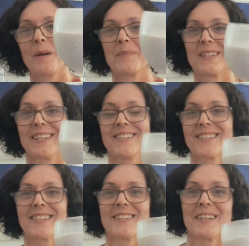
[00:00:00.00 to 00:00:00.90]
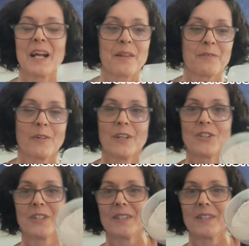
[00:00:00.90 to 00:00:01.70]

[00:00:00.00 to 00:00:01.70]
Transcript: up because I just took it out of the fridge.